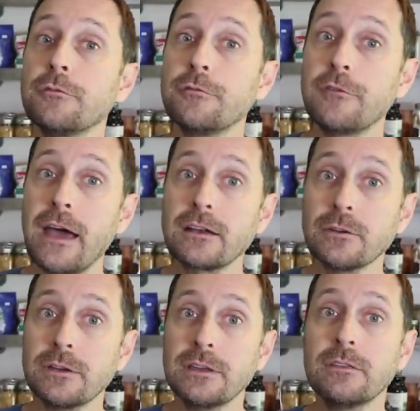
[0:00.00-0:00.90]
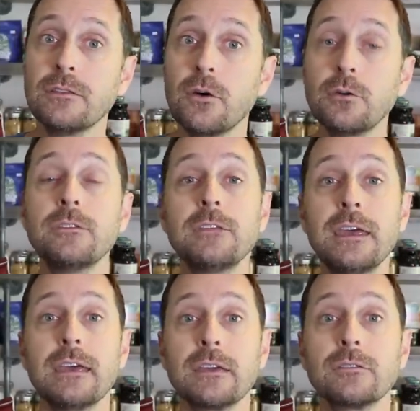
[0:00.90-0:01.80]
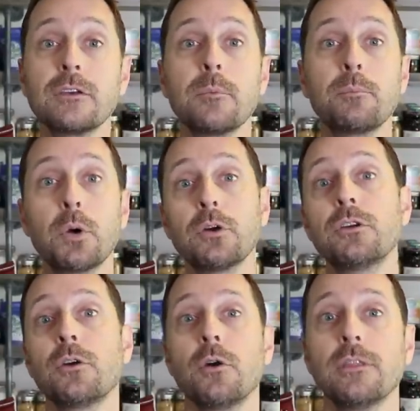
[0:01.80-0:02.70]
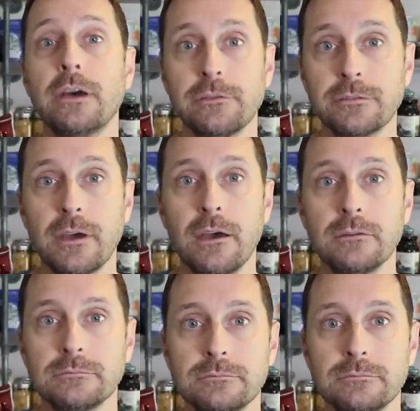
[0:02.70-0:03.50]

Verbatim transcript: to factor in those things per your own lifestyle.